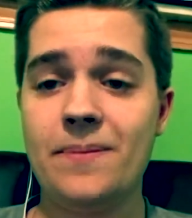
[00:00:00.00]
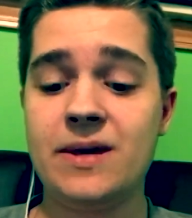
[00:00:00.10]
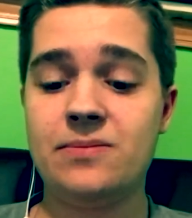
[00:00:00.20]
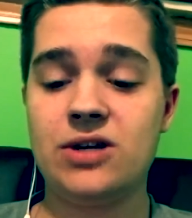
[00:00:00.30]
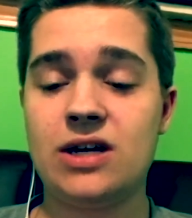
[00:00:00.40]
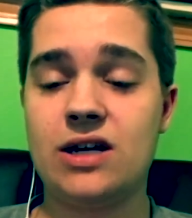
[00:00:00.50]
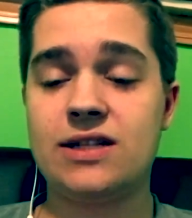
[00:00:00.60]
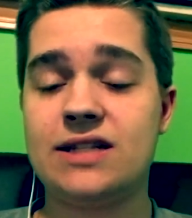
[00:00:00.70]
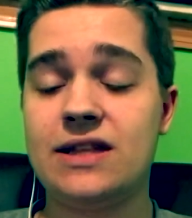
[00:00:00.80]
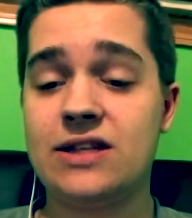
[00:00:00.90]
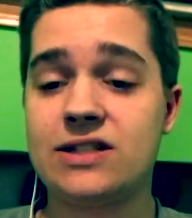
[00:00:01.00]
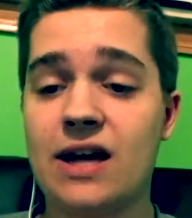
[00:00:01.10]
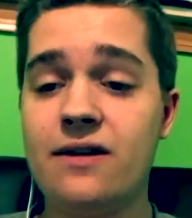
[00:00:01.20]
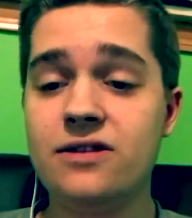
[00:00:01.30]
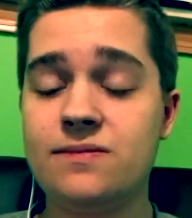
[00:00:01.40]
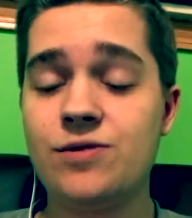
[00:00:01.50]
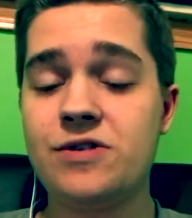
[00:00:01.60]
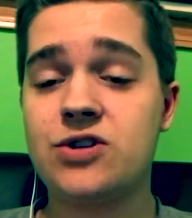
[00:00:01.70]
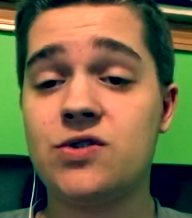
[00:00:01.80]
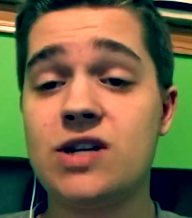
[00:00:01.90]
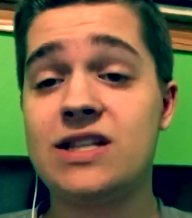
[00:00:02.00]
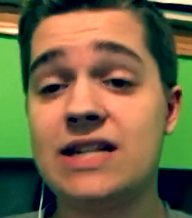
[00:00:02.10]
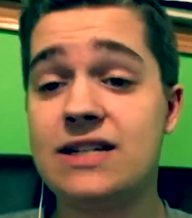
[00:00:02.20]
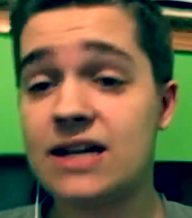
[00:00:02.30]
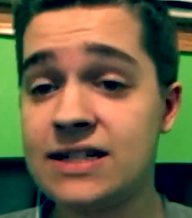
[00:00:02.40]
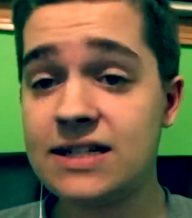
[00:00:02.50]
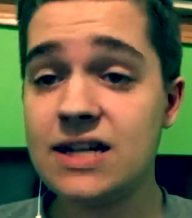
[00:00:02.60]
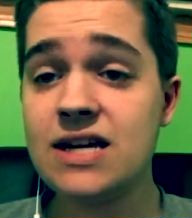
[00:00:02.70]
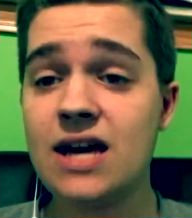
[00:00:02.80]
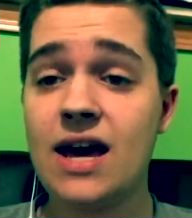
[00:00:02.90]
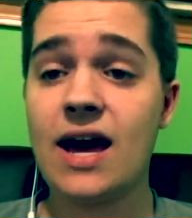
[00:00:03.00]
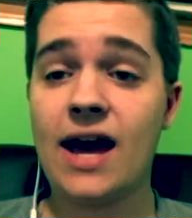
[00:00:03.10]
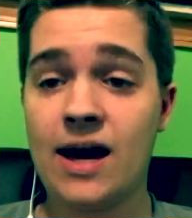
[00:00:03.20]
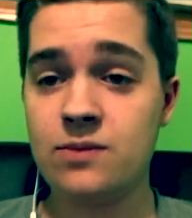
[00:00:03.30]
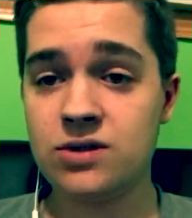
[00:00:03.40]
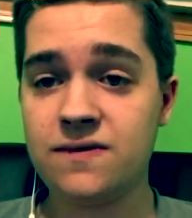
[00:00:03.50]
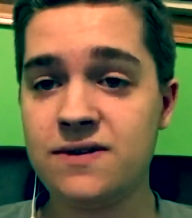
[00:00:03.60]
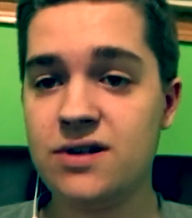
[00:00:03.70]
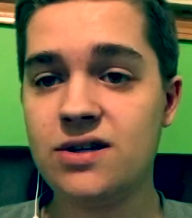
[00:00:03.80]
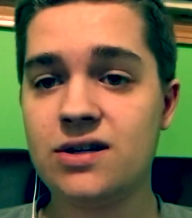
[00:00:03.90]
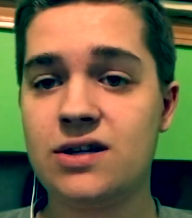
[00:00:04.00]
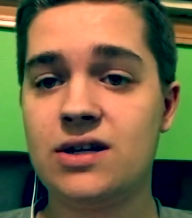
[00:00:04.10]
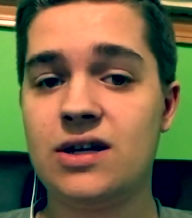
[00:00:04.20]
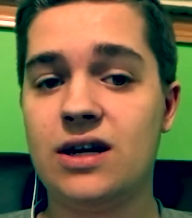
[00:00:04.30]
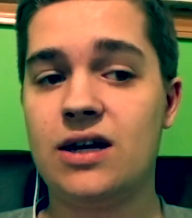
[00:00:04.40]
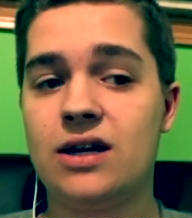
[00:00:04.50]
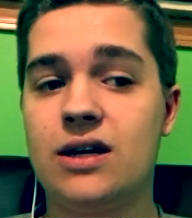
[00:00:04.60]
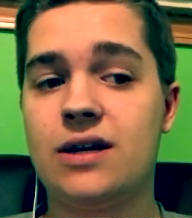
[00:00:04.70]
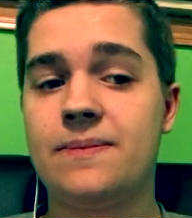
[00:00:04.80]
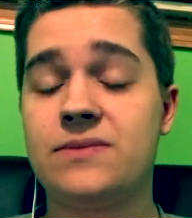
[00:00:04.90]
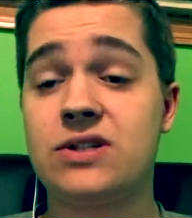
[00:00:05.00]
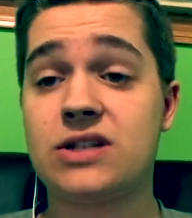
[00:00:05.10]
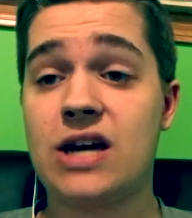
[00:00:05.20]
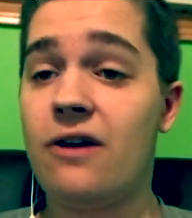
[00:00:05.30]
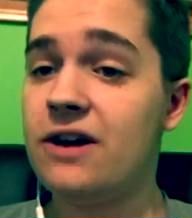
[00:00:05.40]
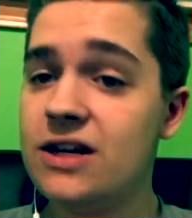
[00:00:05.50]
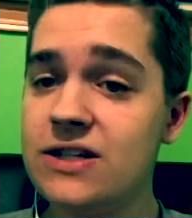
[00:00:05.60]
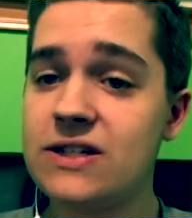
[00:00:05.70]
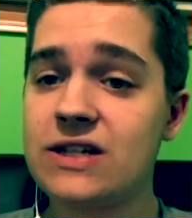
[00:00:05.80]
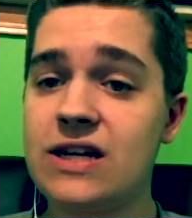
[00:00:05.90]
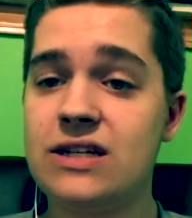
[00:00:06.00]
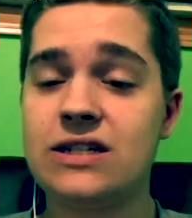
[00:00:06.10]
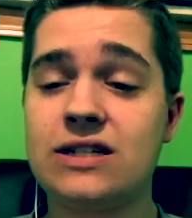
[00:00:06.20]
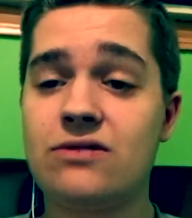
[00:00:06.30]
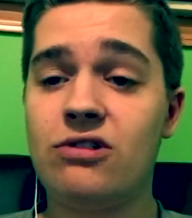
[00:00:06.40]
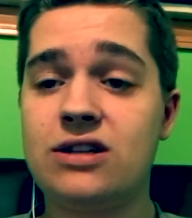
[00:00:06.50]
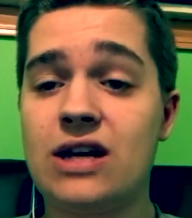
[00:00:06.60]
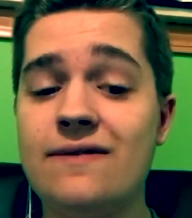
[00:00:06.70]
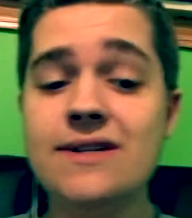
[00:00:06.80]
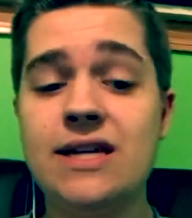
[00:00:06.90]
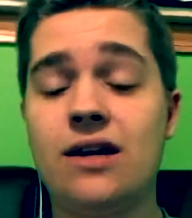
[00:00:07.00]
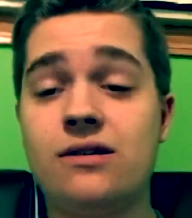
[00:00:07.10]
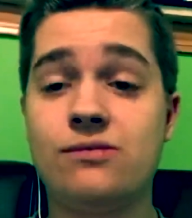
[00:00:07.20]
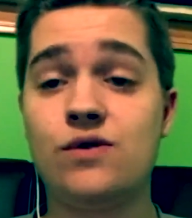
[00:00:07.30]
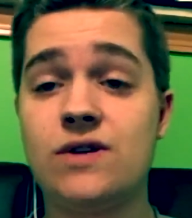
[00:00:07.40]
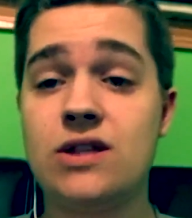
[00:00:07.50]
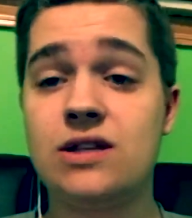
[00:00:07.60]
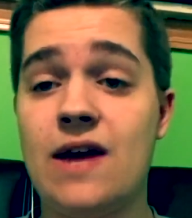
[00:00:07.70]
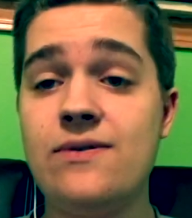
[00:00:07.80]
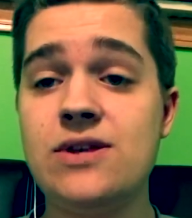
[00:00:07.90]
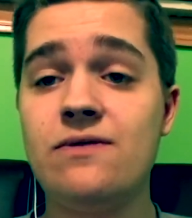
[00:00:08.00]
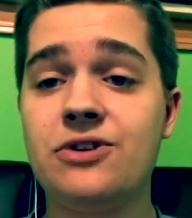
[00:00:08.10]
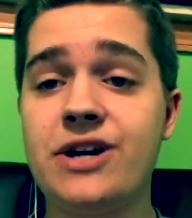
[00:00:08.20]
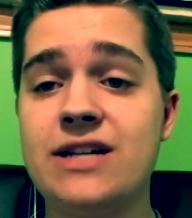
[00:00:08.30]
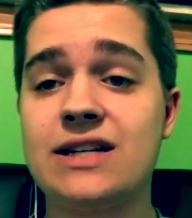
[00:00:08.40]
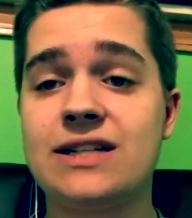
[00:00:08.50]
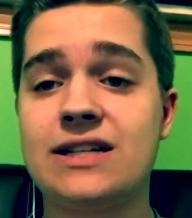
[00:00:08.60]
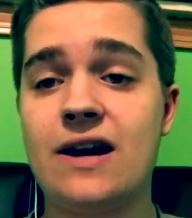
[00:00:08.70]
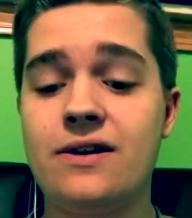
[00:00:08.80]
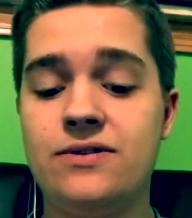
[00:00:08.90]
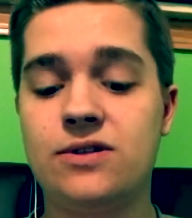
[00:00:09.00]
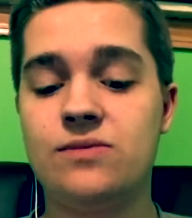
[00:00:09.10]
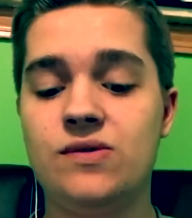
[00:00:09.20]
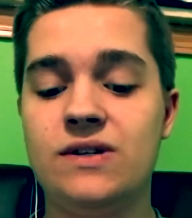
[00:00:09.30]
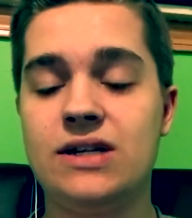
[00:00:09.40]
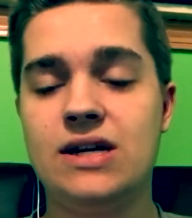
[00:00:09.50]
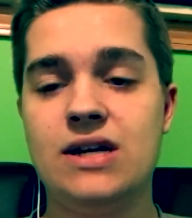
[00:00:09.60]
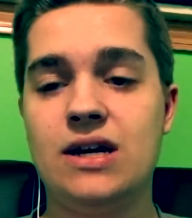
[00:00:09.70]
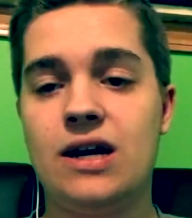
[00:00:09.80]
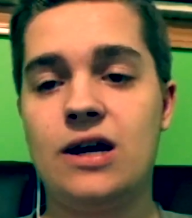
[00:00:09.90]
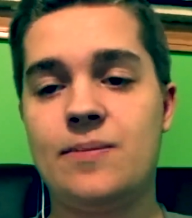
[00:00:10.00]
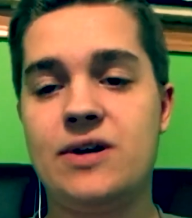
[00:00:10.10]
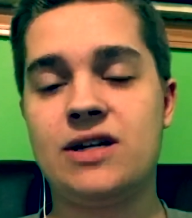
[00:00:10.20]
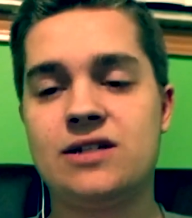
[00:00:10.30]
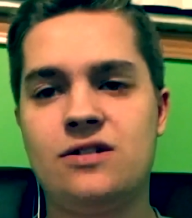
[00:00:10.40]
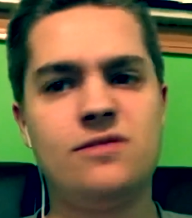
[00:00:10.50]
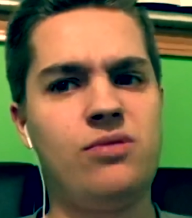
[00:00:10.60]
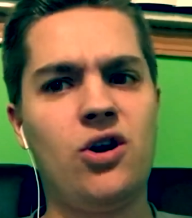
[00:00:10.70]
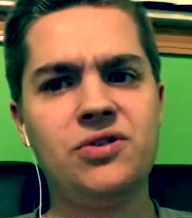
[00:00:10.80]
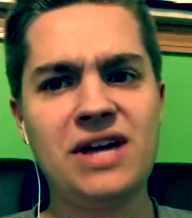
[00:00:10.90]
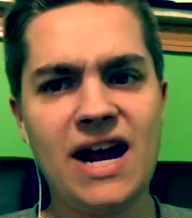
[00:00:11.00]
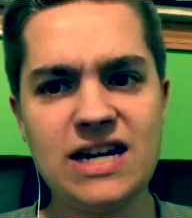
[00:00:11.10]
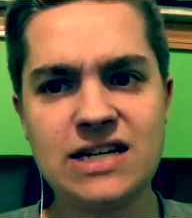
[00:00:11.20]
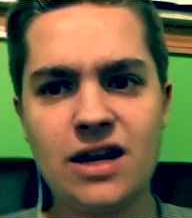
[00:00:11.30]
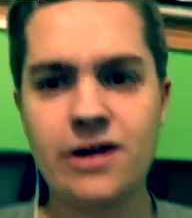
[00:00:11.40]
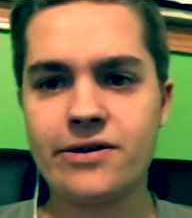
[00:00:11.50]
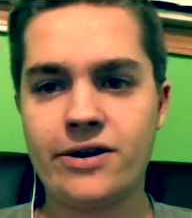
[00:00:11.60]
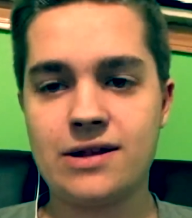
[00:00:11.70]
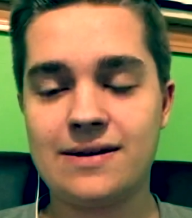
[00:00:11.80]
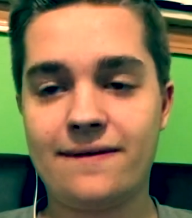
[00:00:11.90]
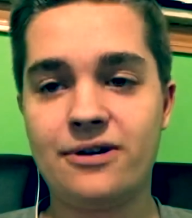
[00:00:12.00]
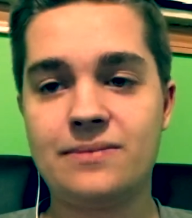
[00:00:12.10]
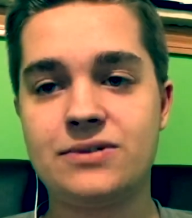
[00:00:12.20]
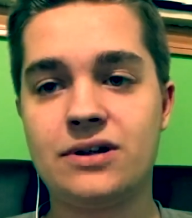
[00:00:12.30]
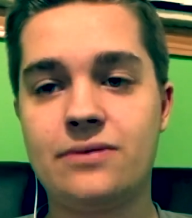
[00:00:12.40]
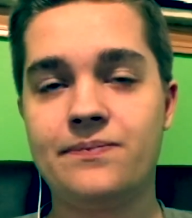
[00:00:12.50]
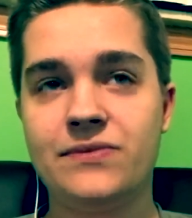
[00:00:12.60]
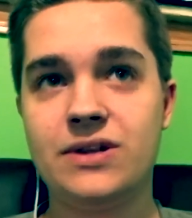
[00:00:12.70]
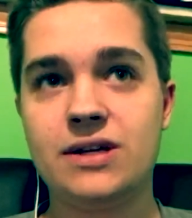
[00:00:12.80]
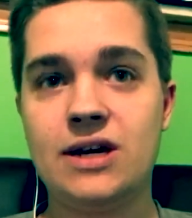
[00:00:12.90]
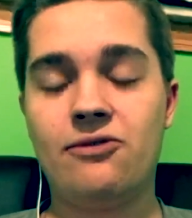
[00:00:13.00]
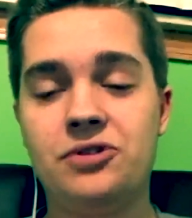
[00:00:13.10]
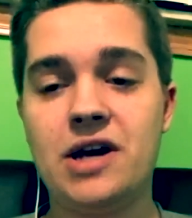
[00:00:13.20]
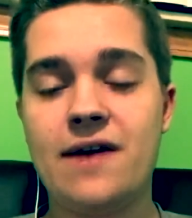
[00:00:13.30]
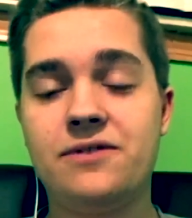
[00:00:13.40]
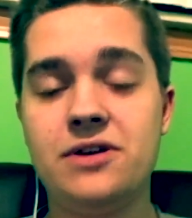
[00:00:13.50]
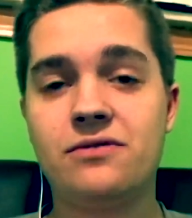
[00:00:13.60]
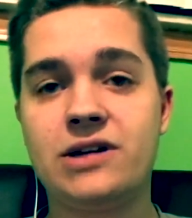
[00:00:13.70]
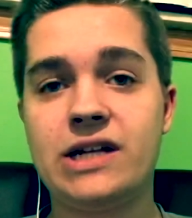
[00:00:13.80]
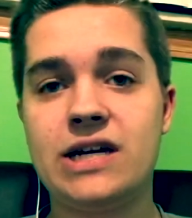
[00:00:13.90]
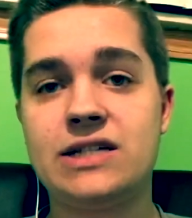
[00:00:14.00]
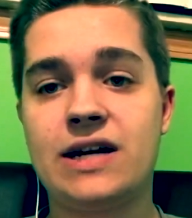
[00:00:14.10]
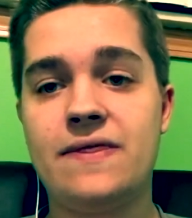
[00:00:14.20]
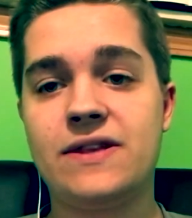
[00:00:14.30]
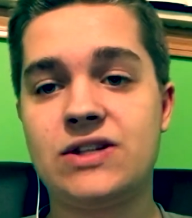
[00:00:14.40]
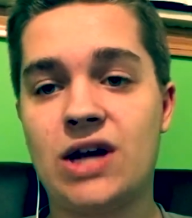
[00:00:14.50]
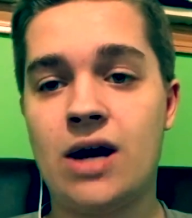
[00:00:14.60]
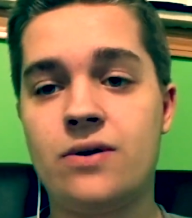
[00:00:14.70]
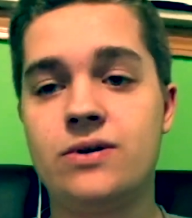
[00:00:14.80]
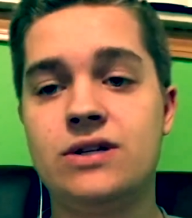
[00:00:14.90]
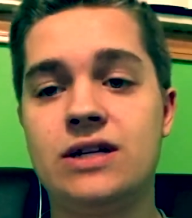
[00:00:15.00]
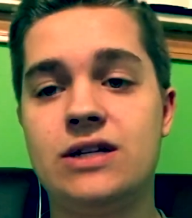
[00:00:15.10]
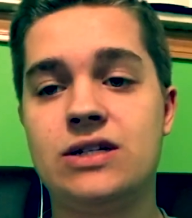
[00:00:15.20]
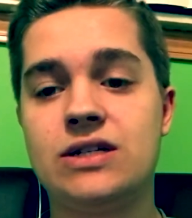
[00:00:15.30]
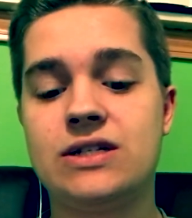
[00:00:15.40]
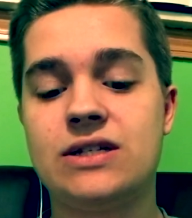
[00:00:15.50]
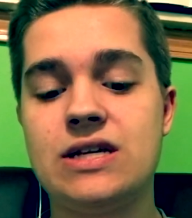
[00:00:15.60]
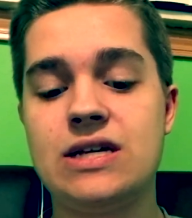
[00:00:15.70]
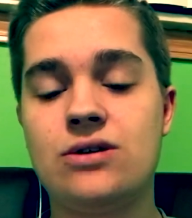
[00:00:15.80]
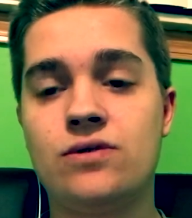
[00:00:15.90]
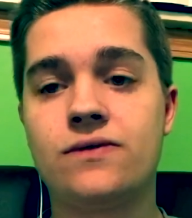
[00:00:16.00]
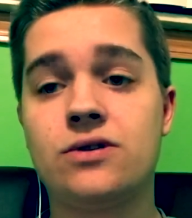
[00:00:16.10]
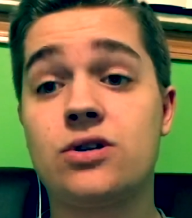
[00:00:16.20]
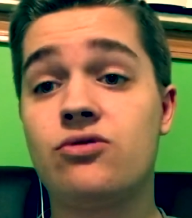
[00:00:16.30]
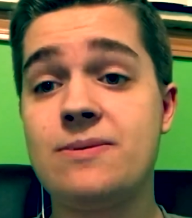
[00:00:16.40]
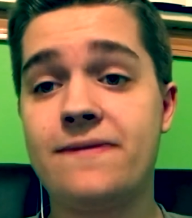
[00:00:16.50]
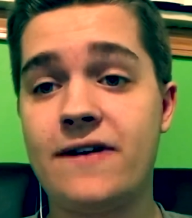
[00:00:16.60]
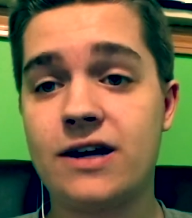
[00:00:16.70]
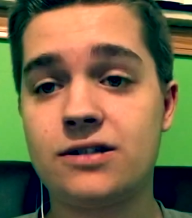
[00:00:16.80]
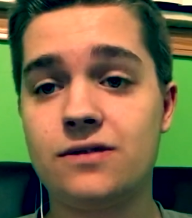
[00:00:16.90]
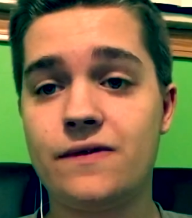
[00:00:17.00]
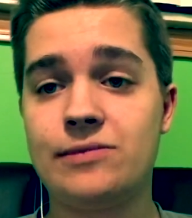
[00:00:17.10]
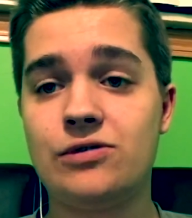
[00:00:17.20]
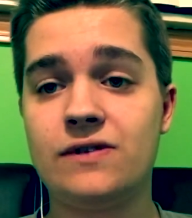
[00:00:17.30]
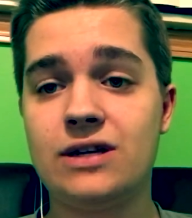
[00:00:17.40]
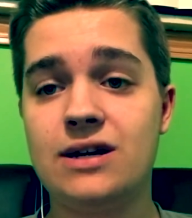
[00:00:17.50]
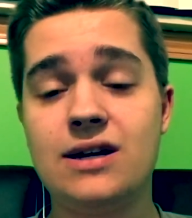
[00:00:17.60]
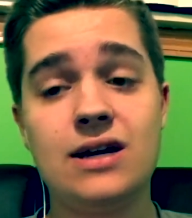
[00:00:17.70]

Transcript: It, uh, the sound in this movie creates intensity, atmosphere, um, scariness. It just creates everything in this movie. Everything relies on sound in this movie uh, because there's hardly any dialogue in the film. So it really heavily relies on the sound and just the overall creep factor of the movie.